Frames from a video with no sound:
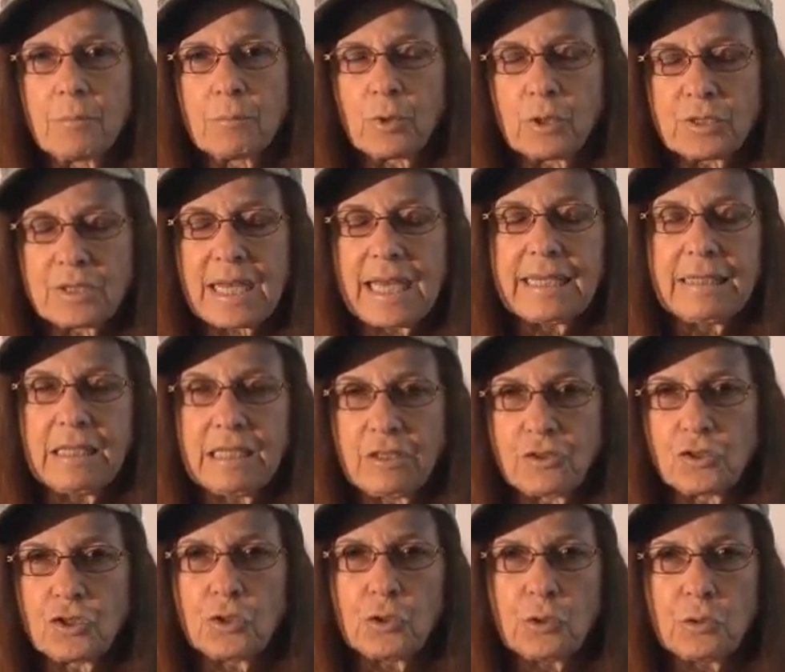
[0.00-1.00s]
pertaining
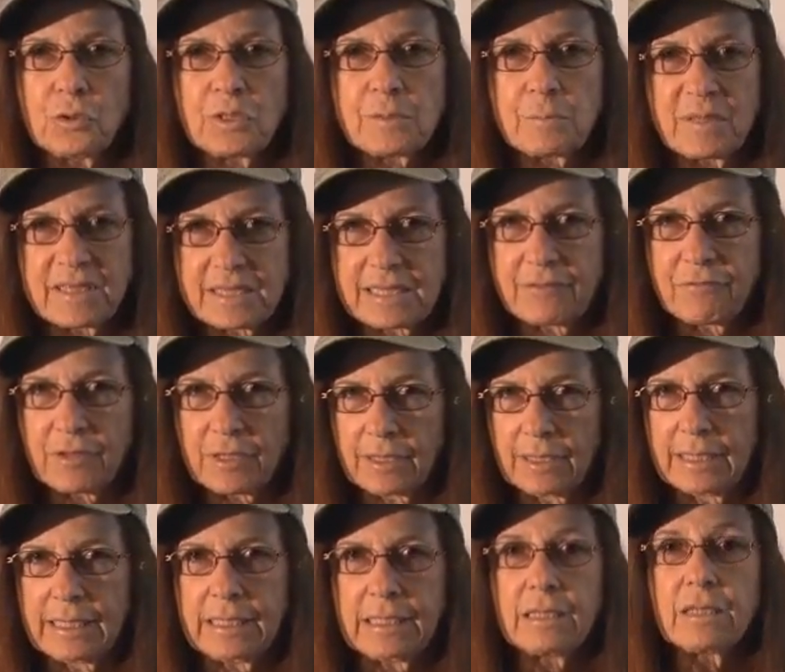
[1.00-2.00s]
to
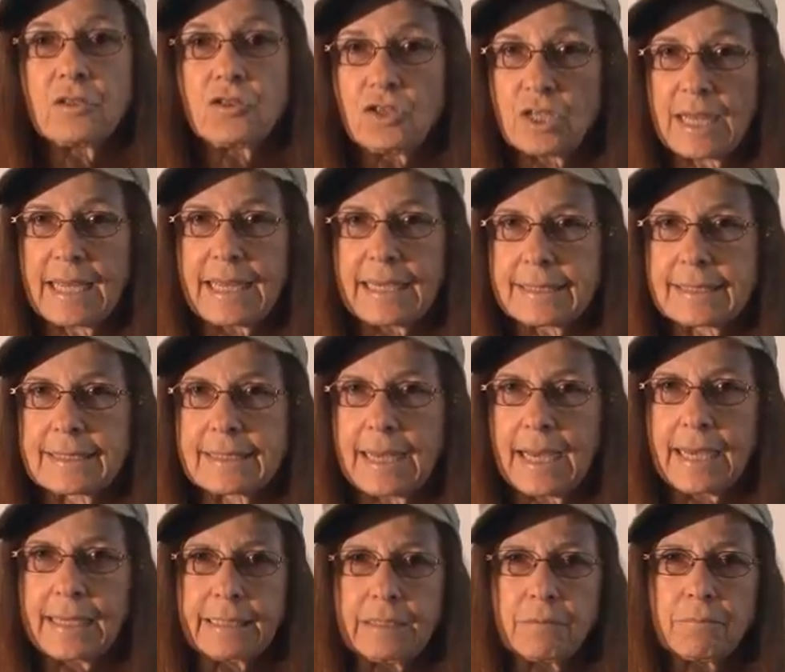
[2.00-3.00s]
specifically
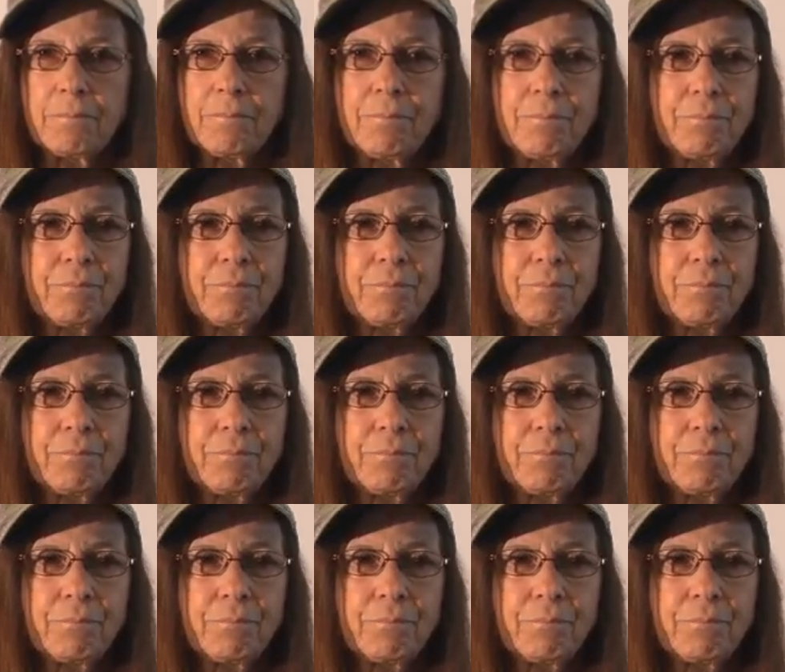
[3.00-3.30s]
JS9.